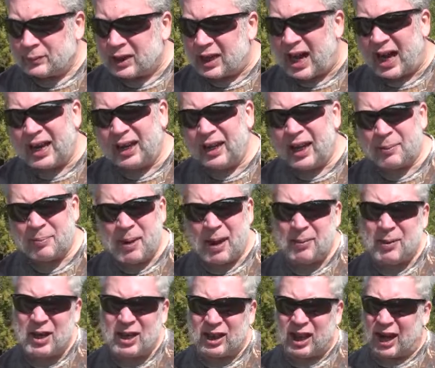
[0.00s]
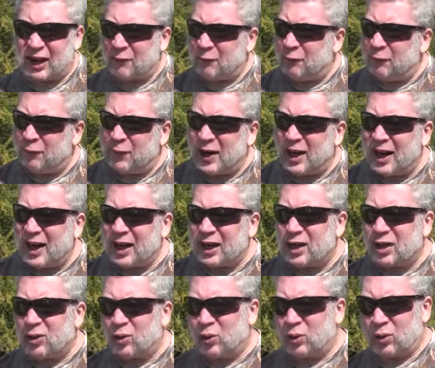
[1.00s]
kind of like maybe like fig
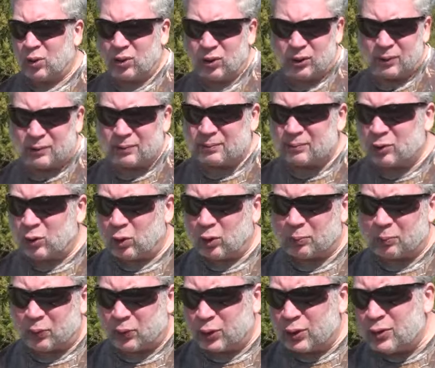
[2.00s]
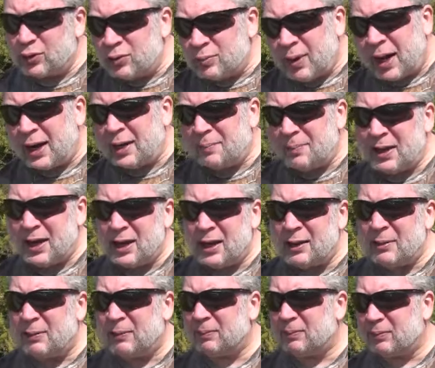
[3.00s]
or prune might
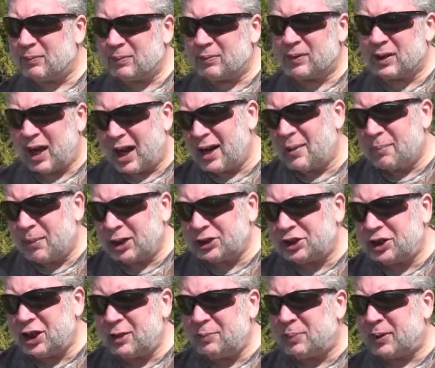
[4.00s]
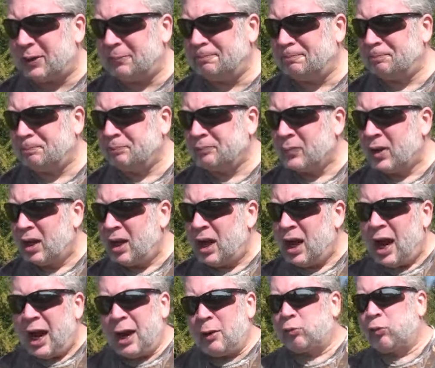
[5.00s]
be kind of mushy, but
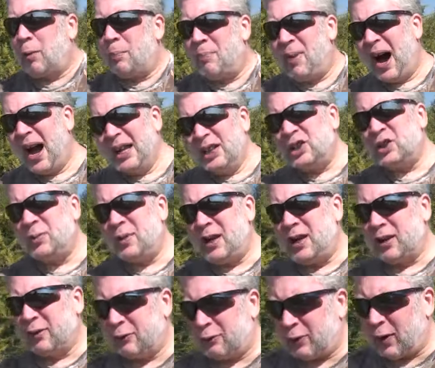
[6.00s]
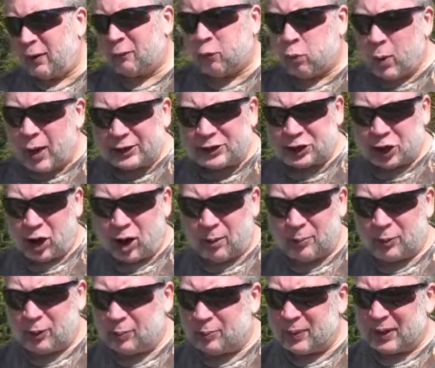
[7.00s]
it reminds me of witch
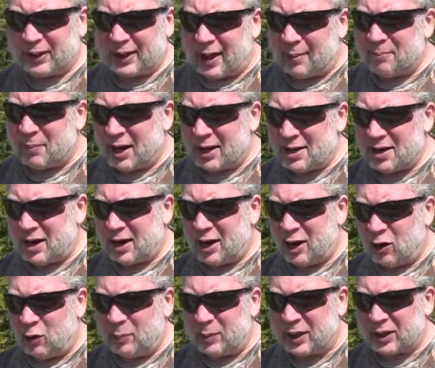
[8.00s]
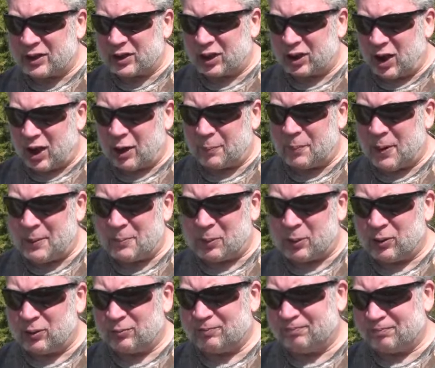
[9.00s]
hobble, but that might not help because a lot of
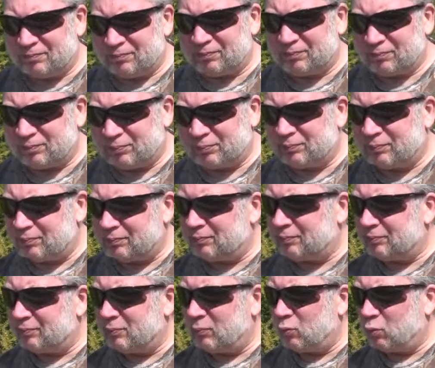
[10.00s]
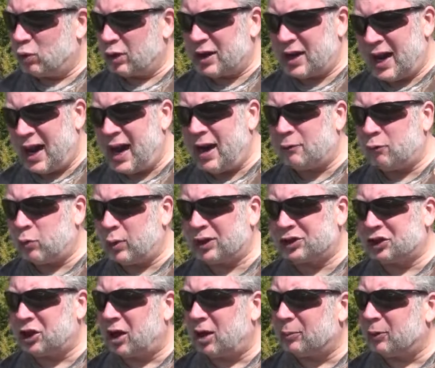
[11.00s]
people wouldn't have
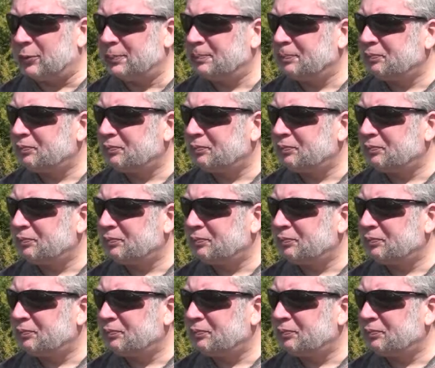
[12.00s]
witch hobble.